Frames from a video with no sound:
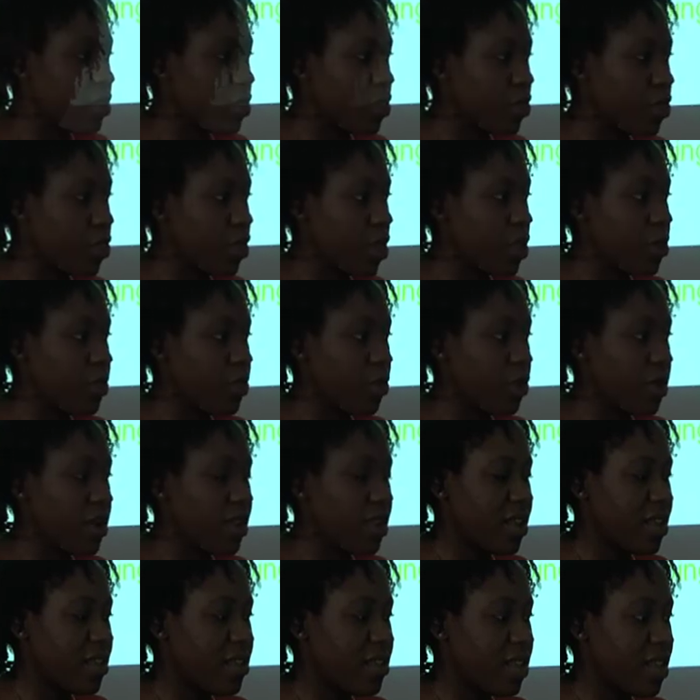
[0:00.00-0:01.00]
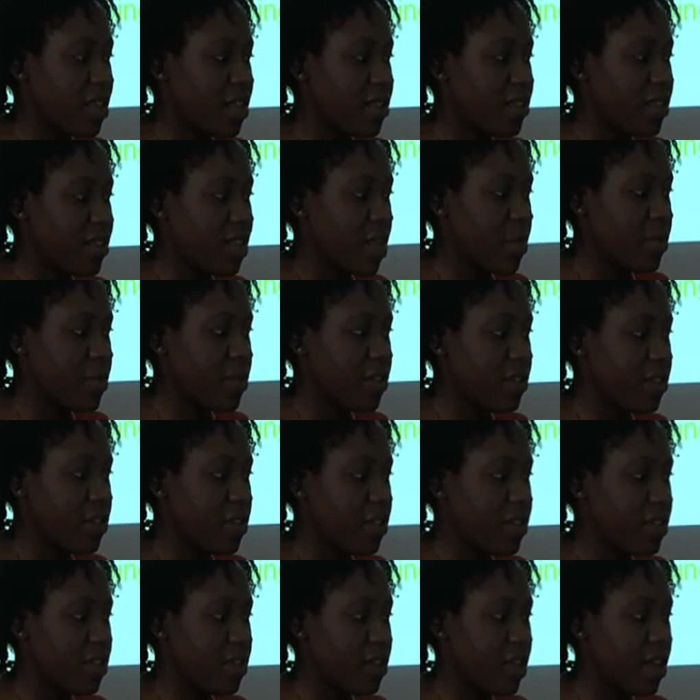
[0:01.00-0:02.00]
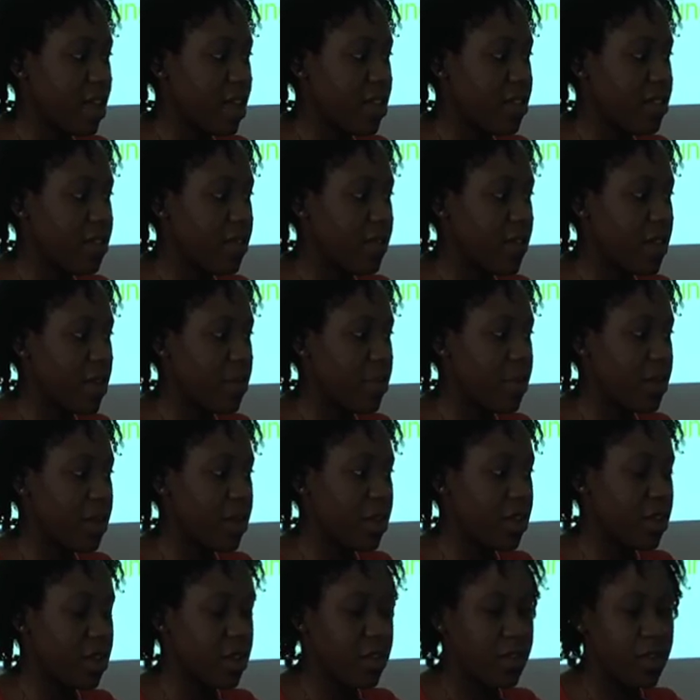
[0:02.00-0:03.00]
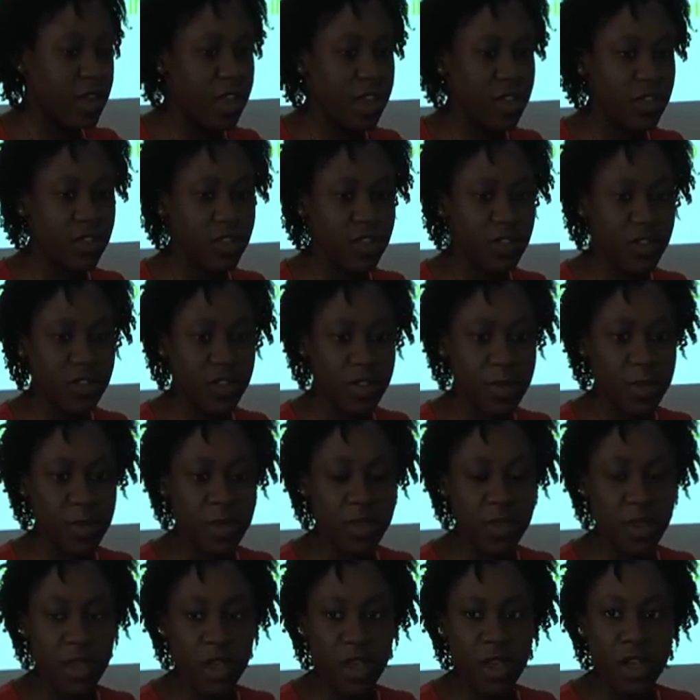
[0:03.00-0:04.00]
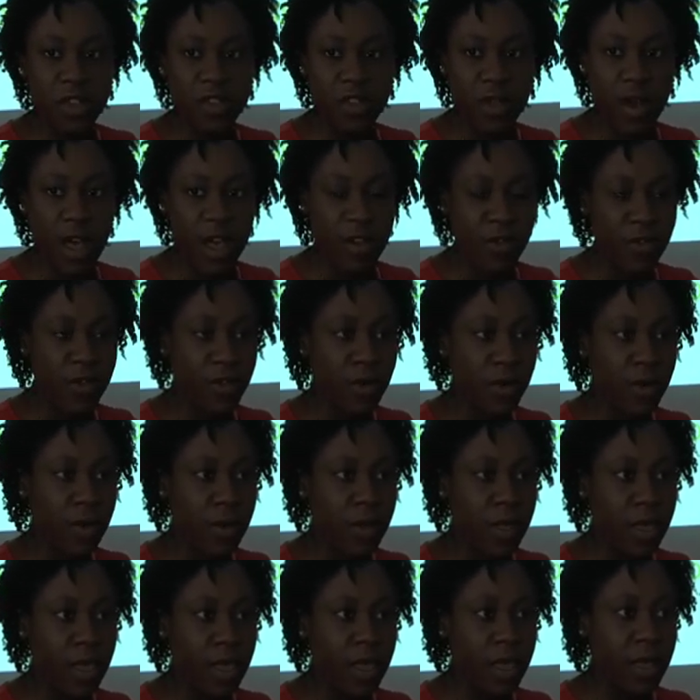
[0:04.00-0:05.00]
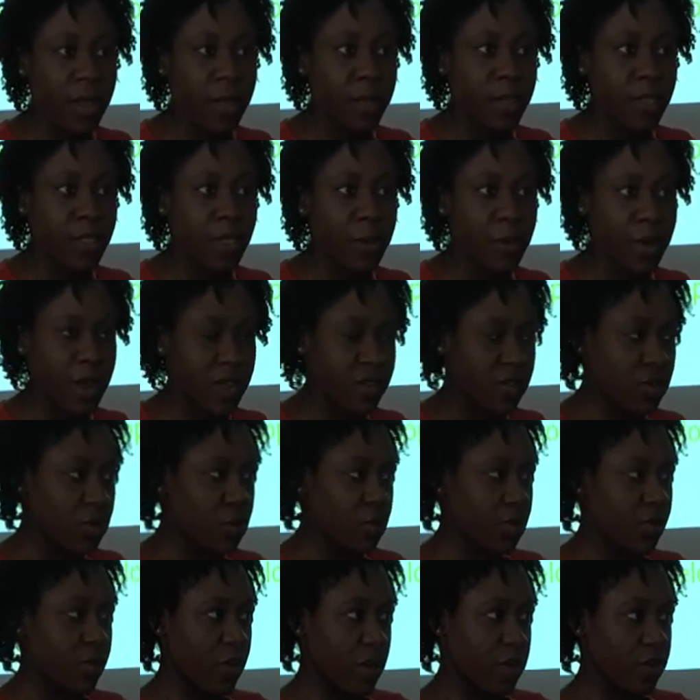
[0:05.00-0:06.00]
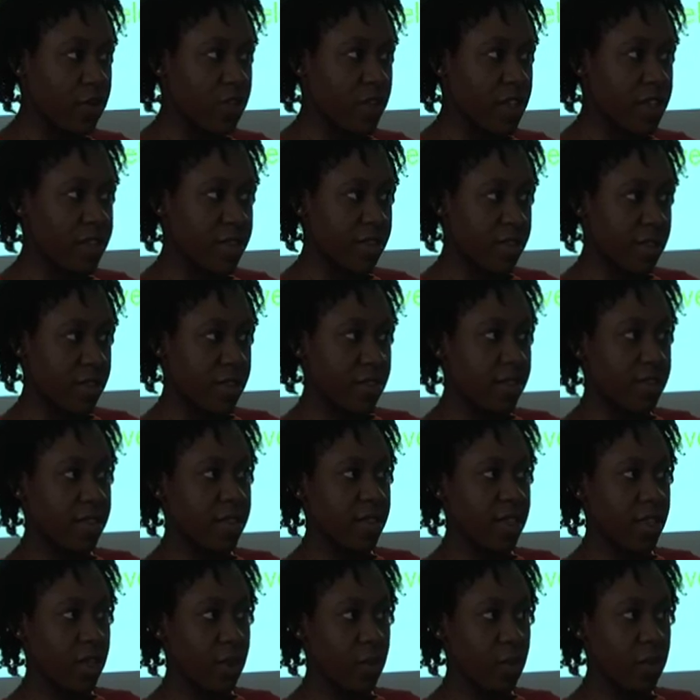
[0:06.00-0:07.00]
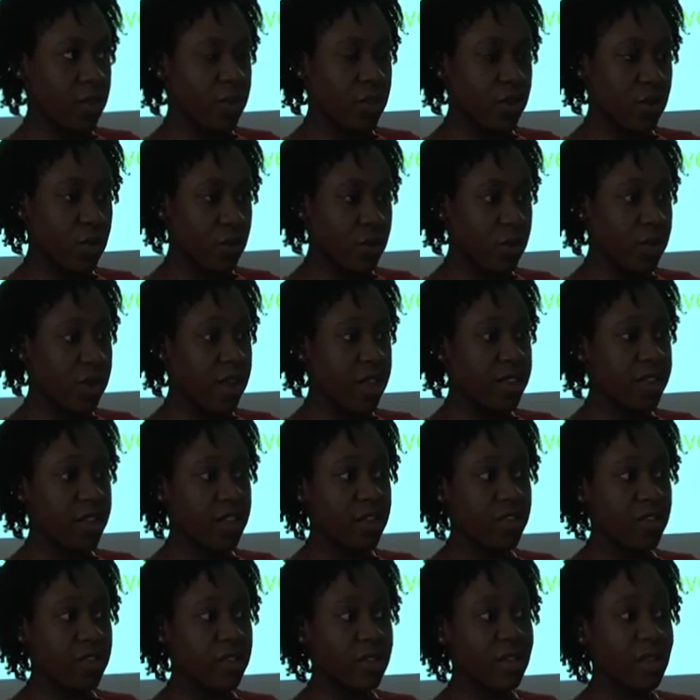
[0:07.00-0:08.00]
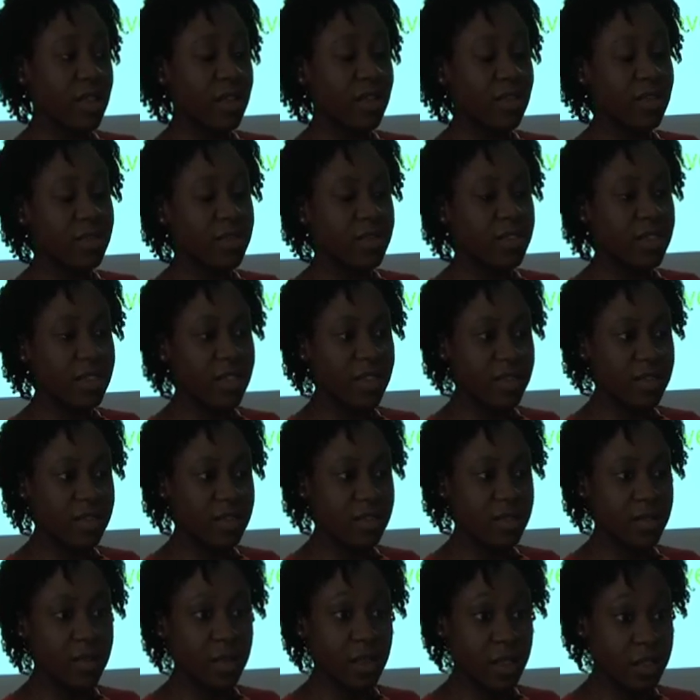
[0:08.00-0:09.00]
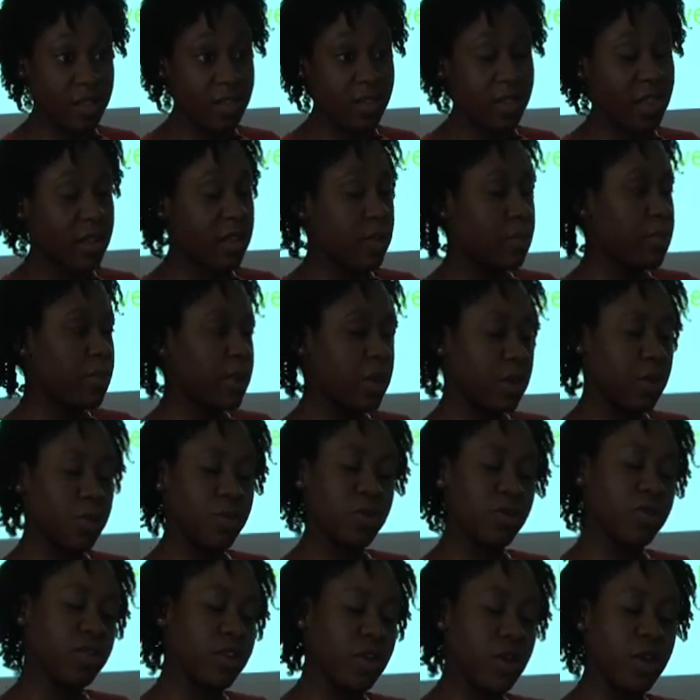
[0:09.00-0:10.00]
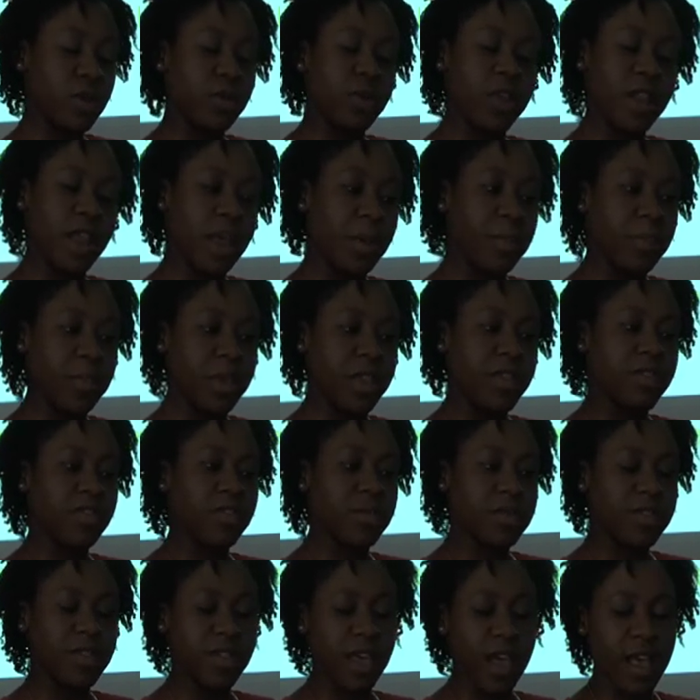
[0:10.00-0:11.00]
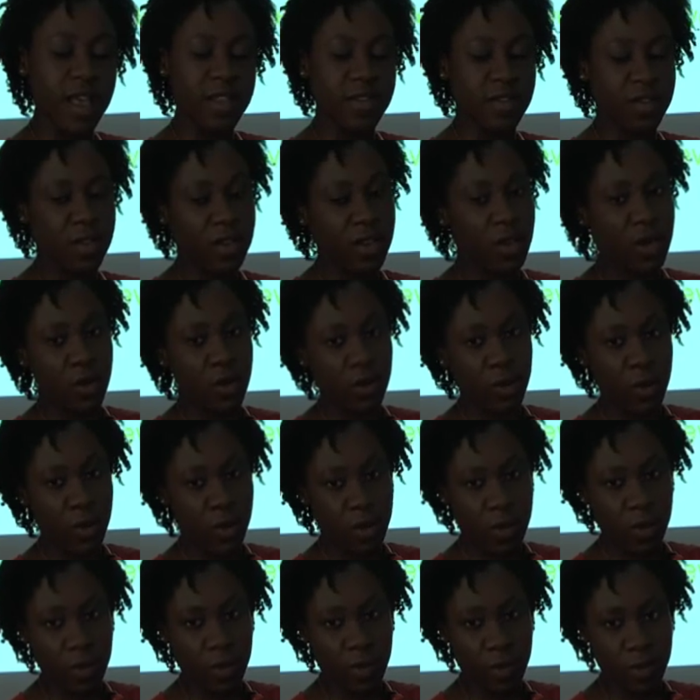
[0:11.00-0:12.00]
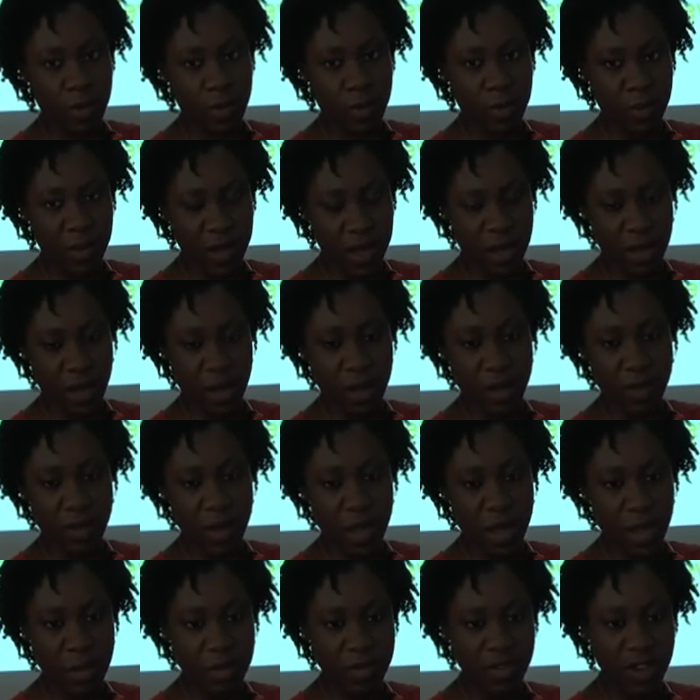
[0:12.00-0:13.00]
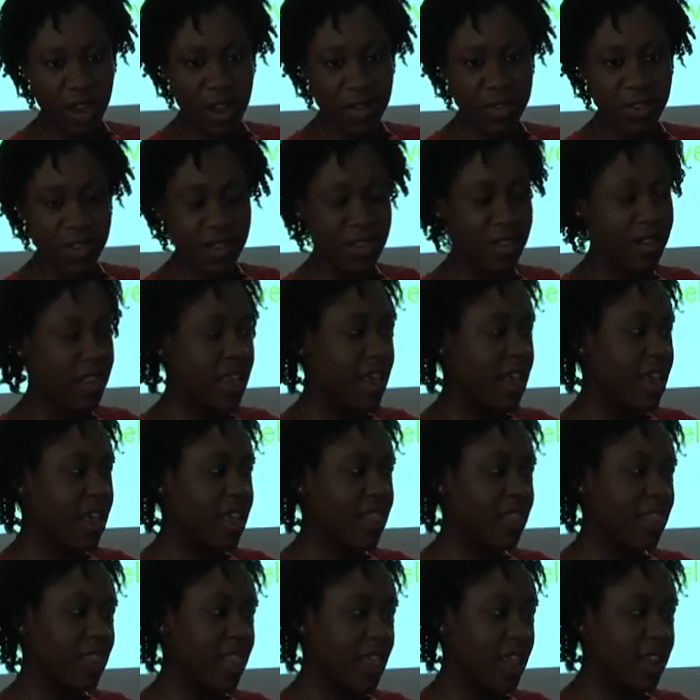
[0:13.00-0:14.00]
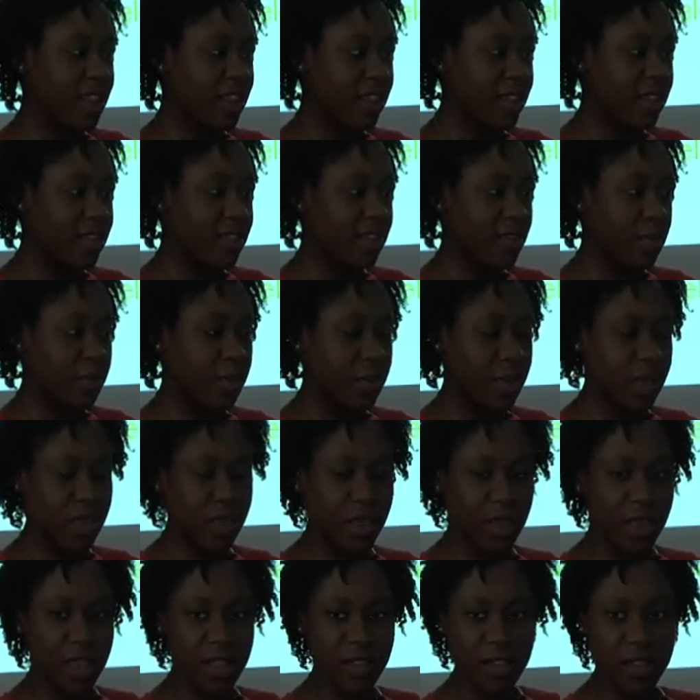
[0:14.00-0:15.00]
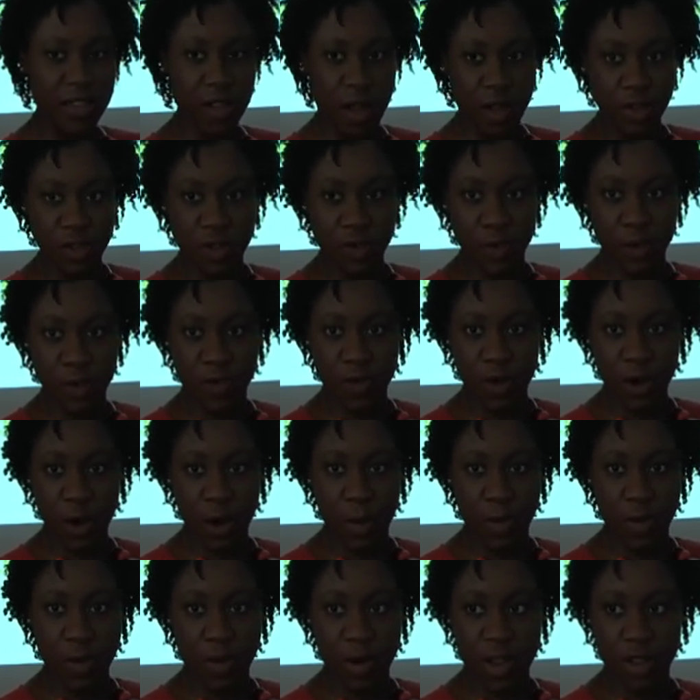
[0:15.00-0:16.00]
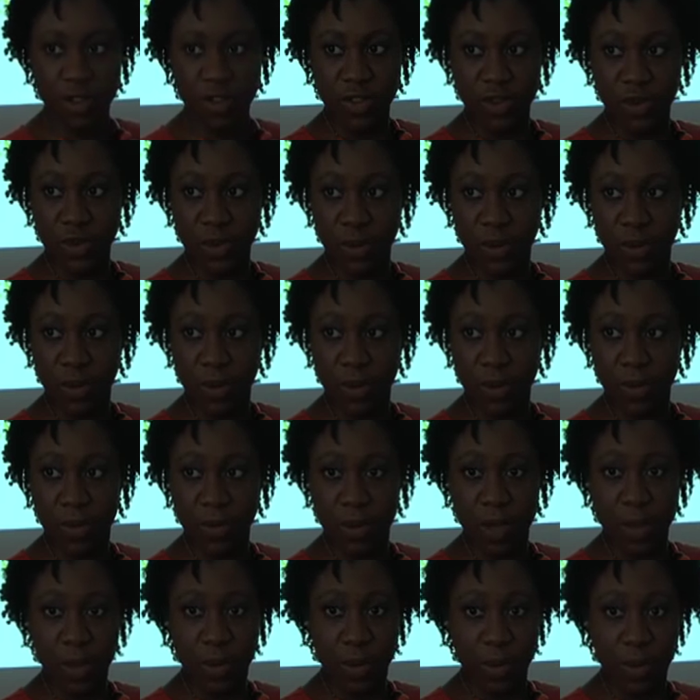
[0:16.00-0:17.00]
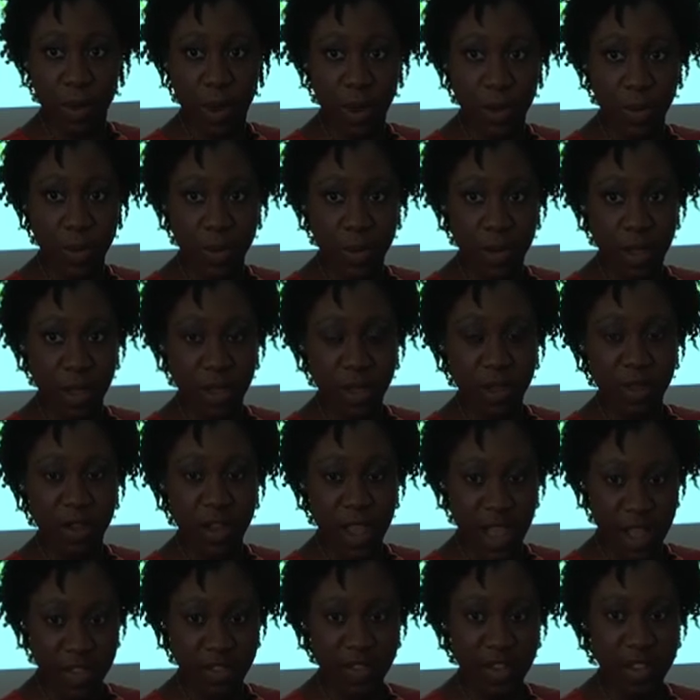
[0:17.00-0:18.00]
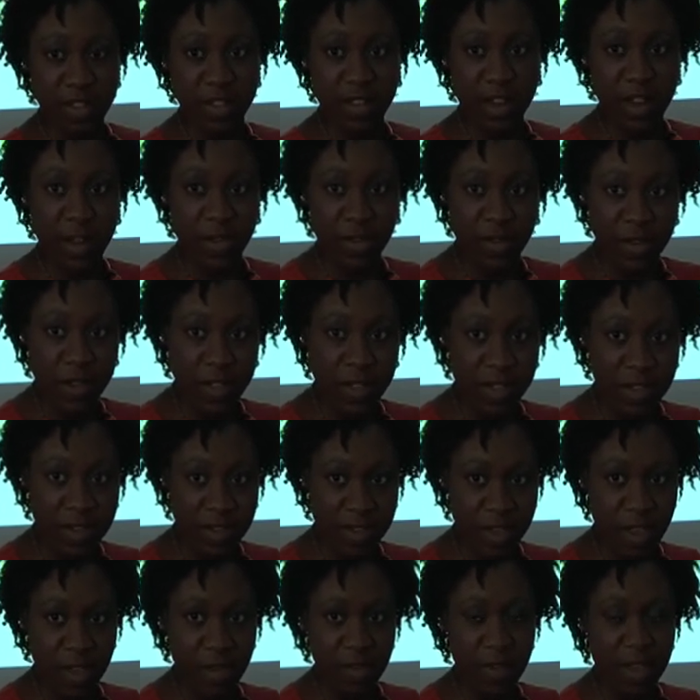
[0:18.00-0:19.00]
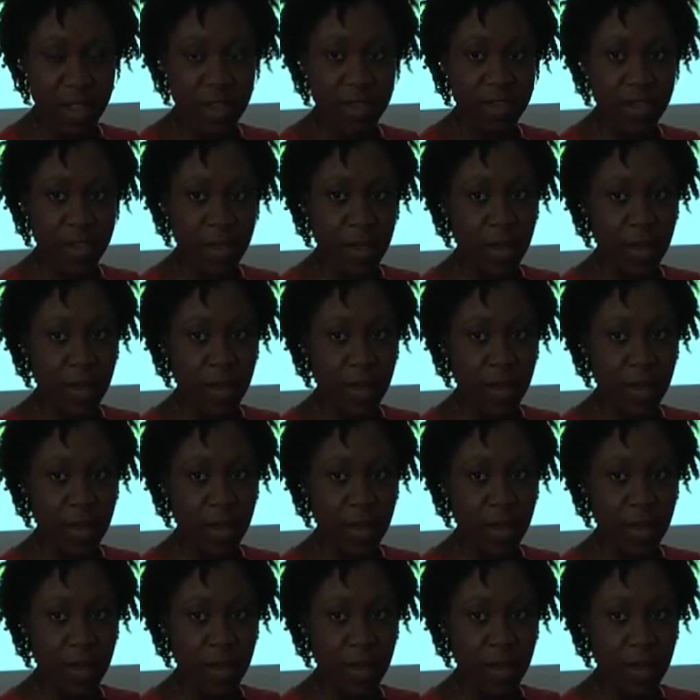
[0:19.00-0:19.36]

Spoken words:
Third point is establishing and developing key relationships. So I feel the person who fundraises within your organisation, and this is then applicable to only like medium-sized or bigger charities, they need to be in touch with the operational people who are actually delivering the service.